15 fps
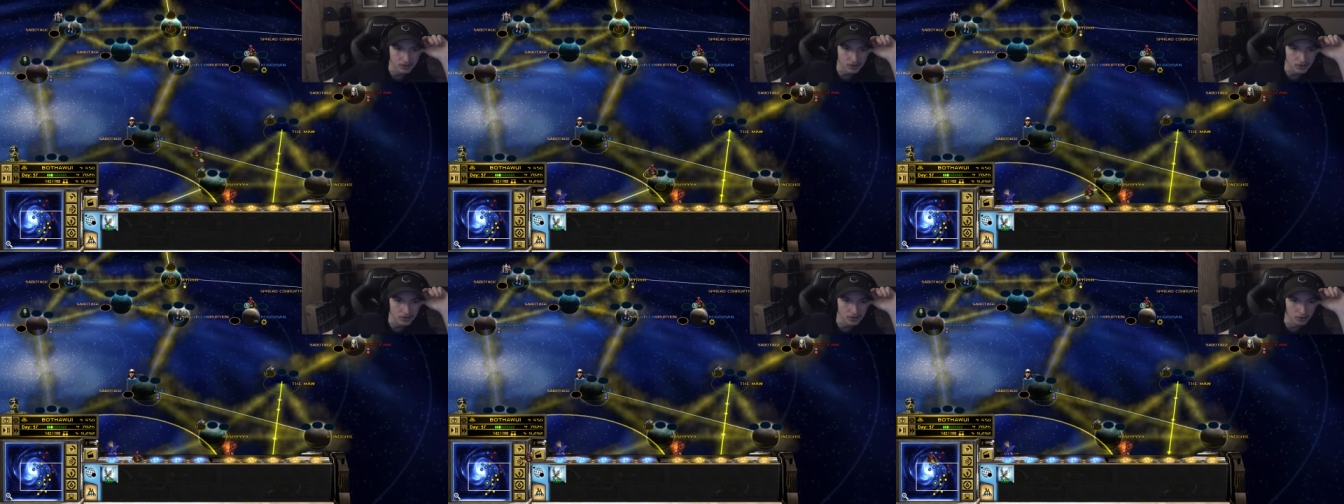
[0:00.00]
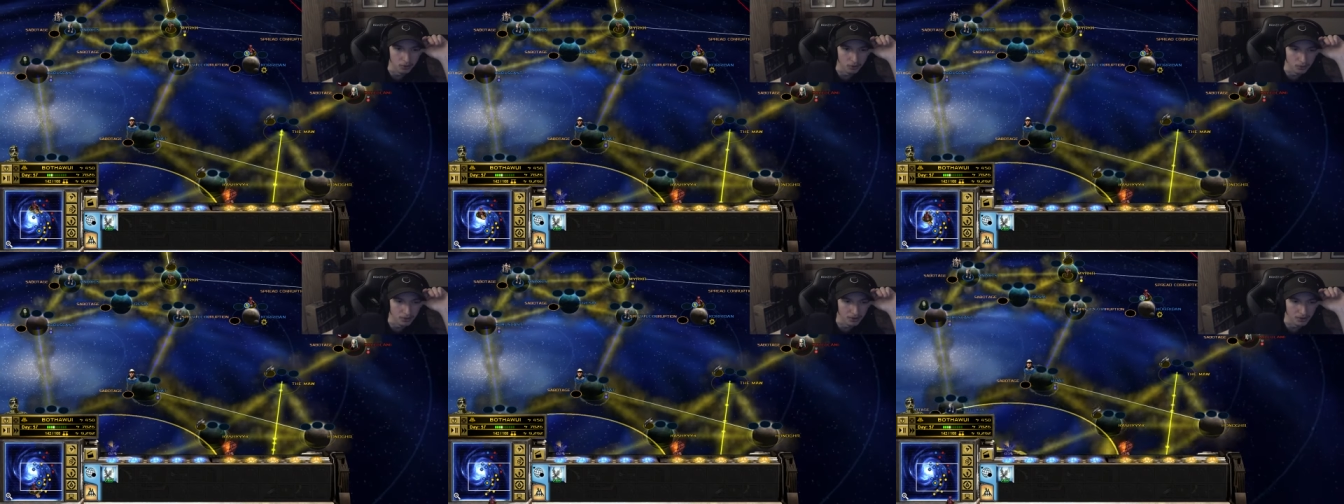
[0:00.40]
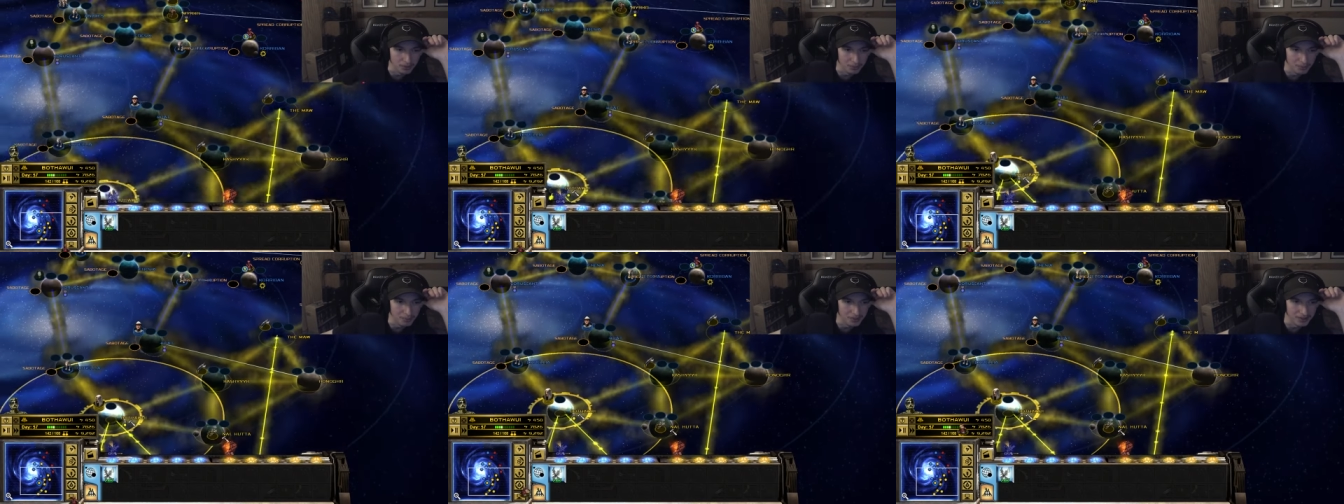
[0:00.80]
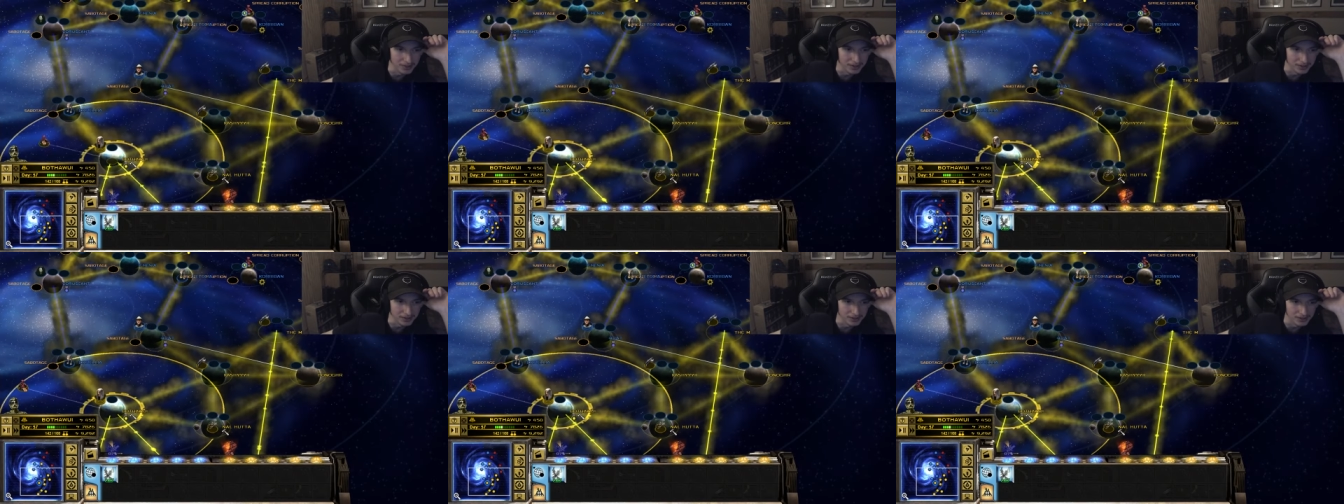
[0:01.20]
Need a really
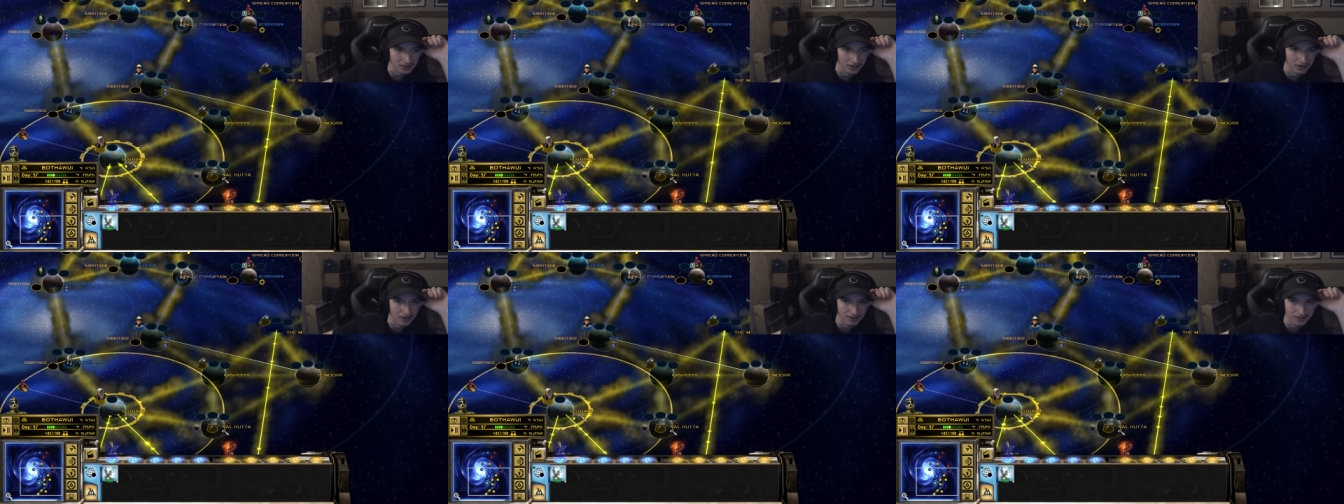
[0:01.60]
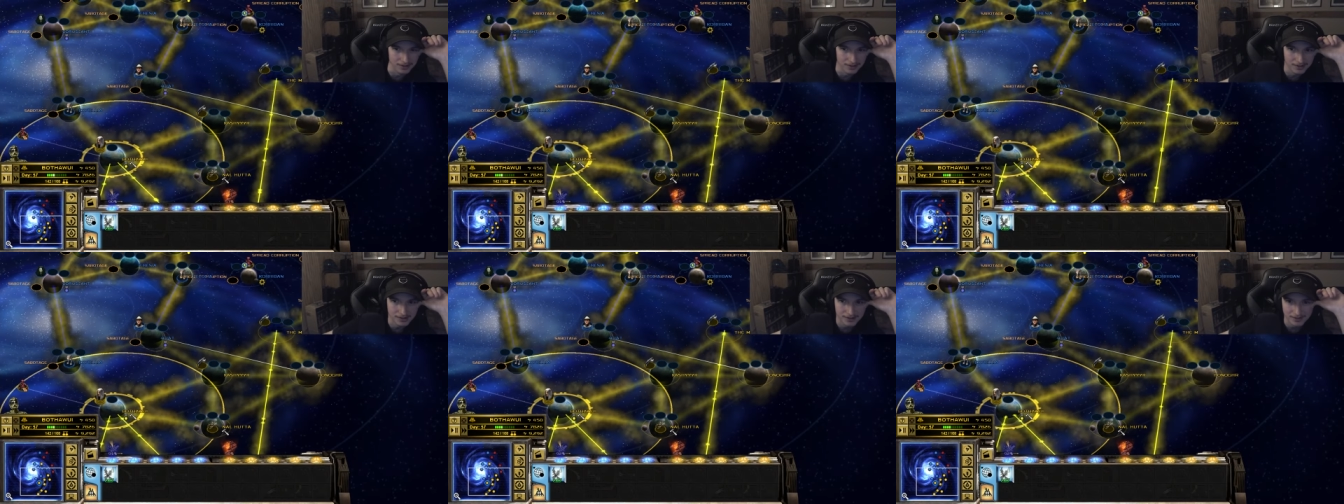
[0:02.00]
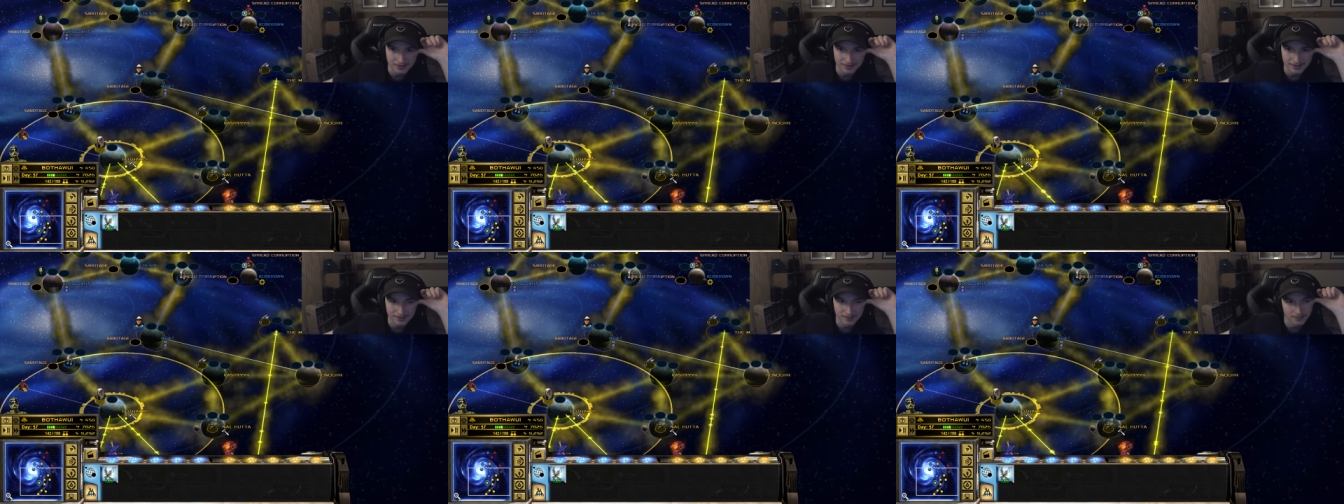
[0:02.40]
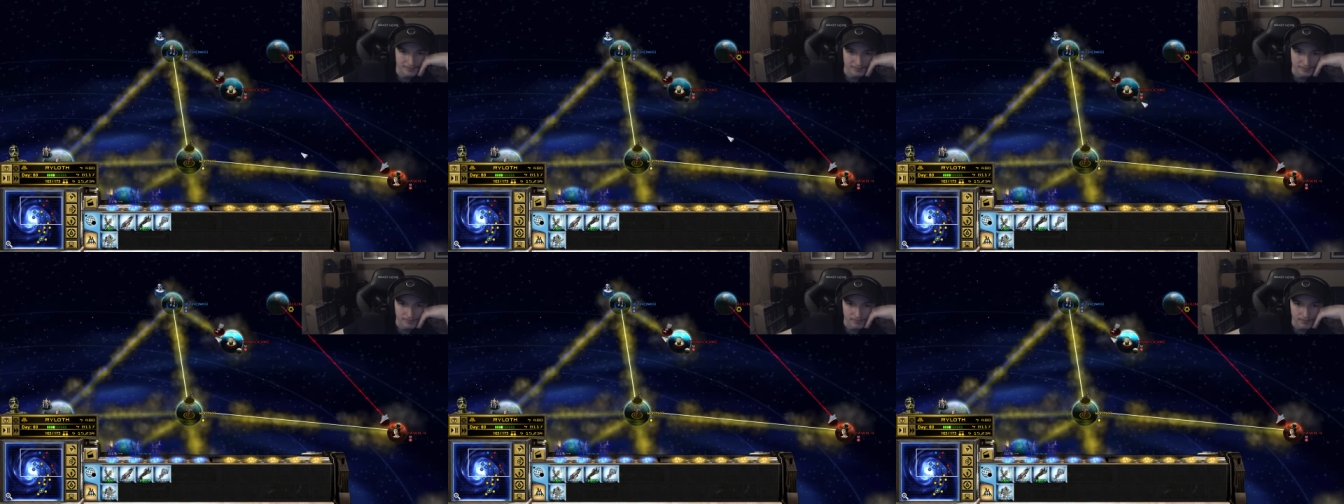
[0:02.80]
big gun.
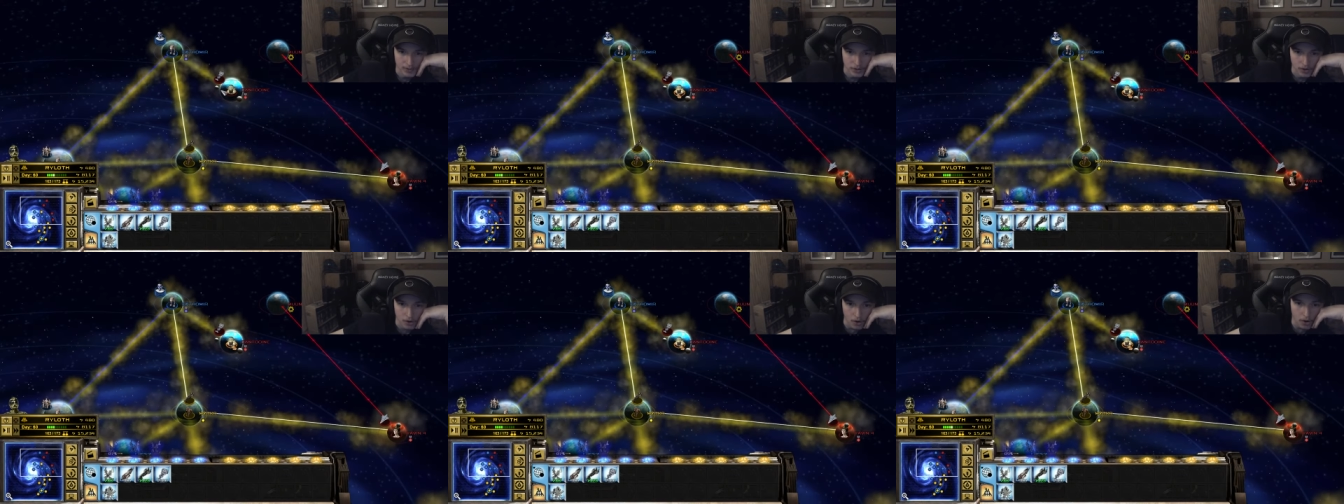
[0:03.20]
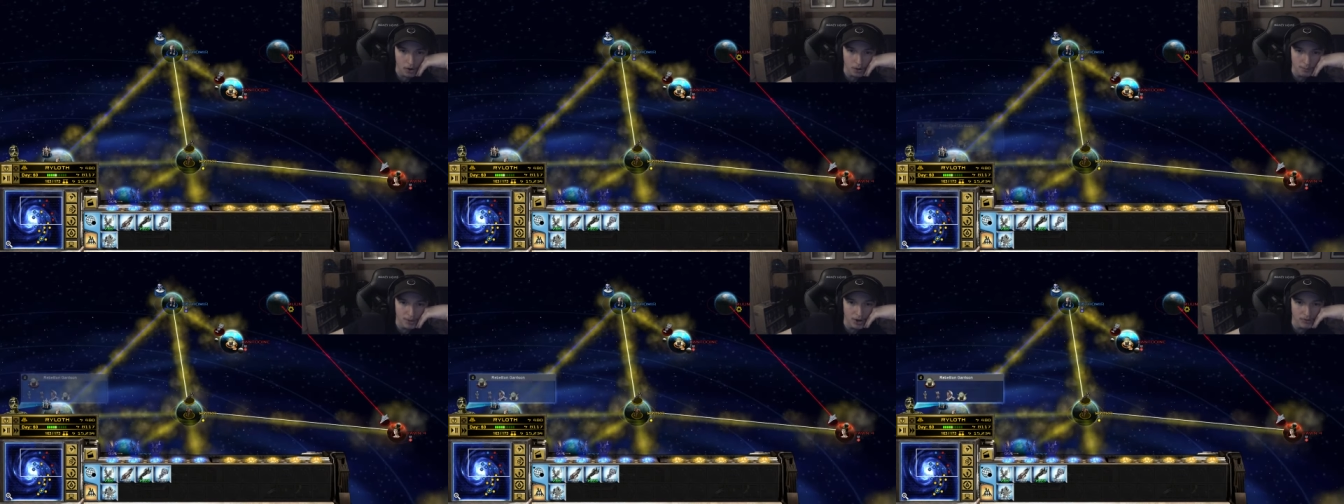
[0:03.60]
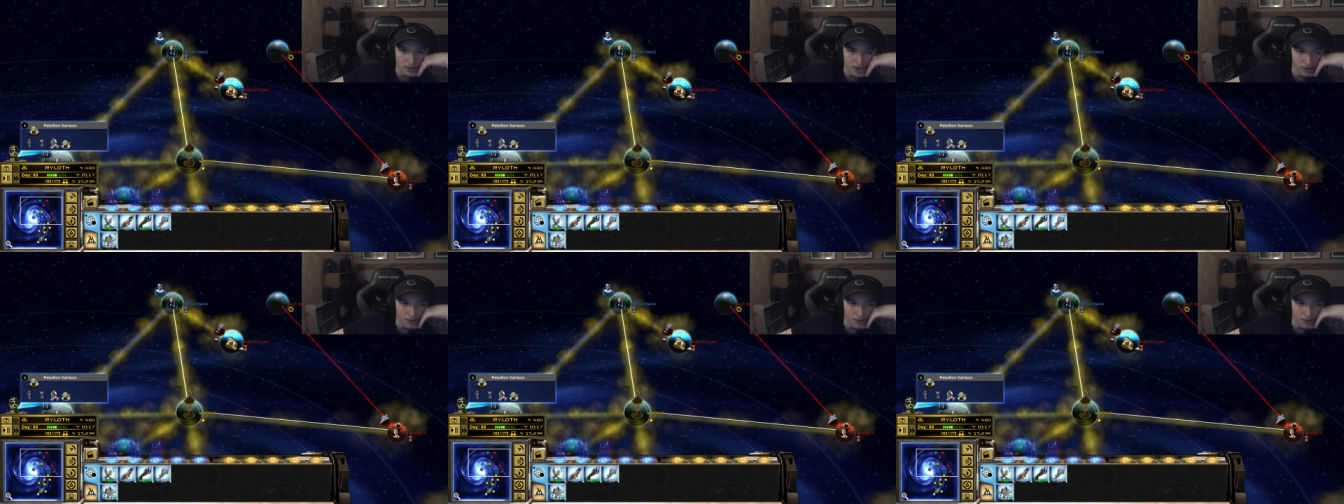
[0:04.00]
Oh, bro,